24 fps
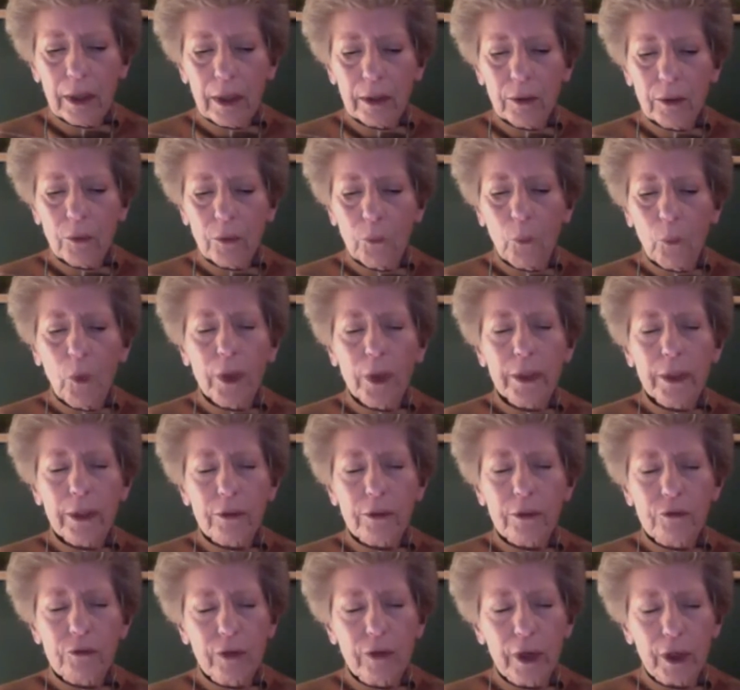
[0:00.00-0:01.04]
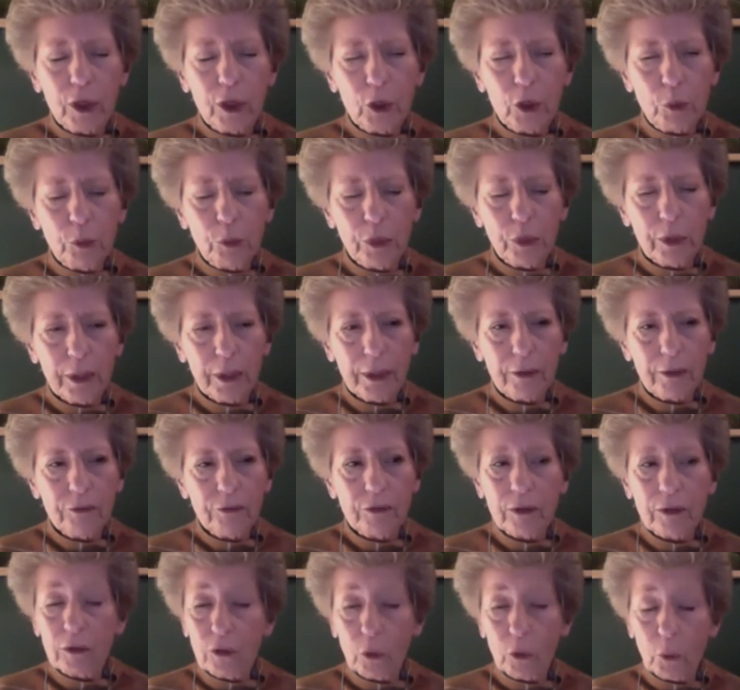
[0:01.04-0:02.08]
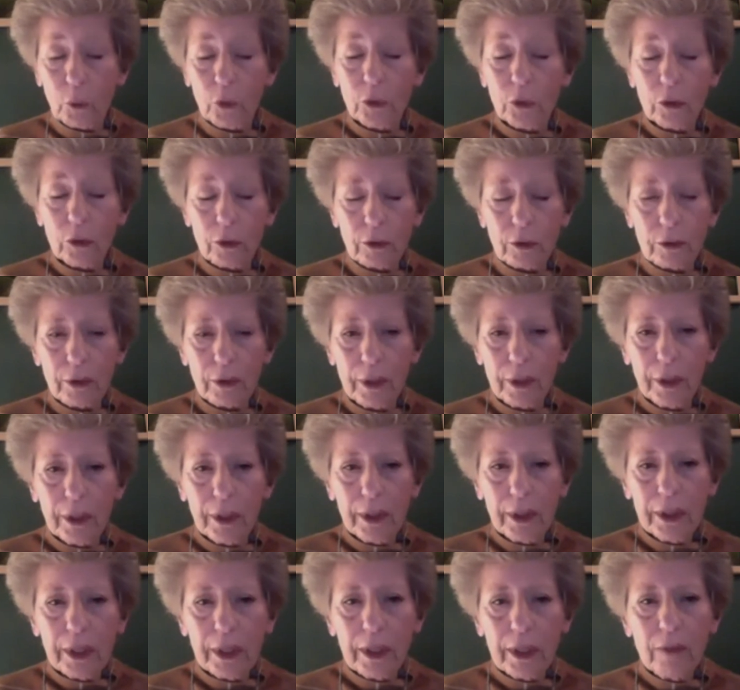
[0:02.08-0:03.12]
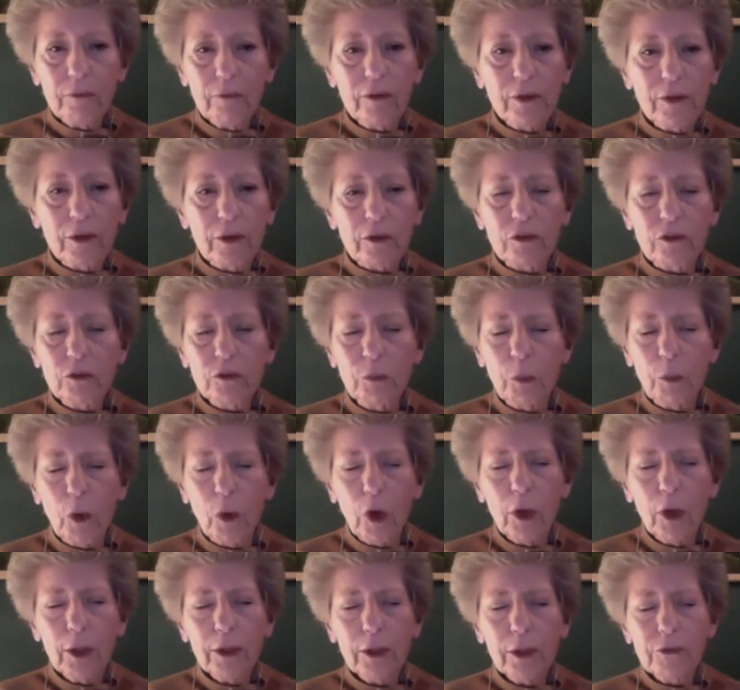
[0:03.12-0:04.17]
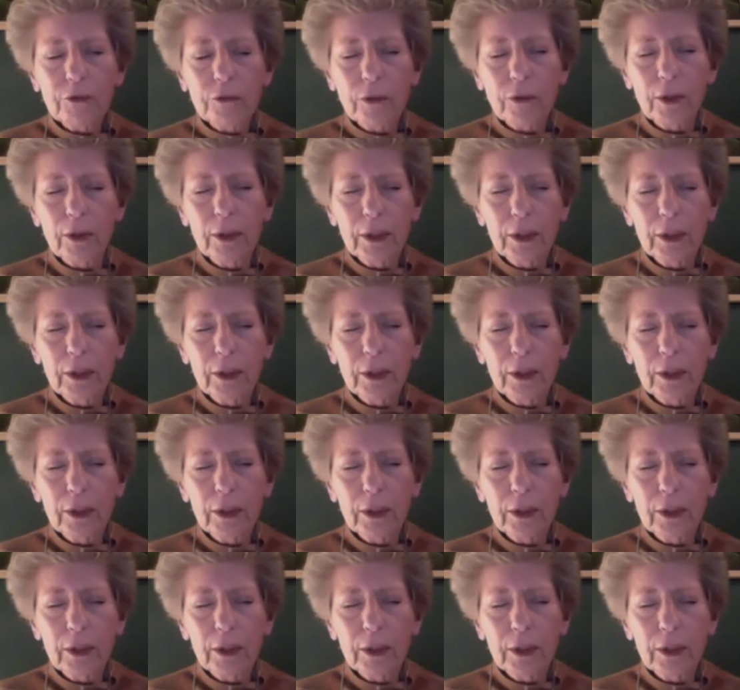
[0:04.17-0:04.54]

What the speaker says: what is taking place in the world. Even the smallest